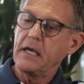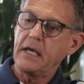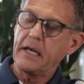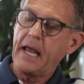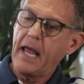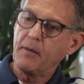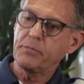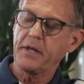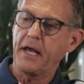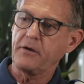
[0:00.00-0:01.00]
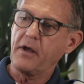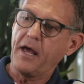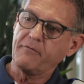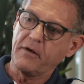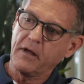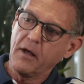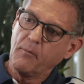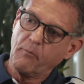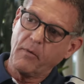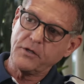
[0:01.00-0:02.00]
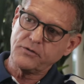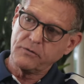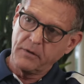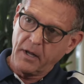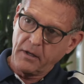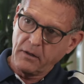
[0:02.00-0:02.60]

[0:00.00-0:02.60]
In a hemp plant, you have a much uh,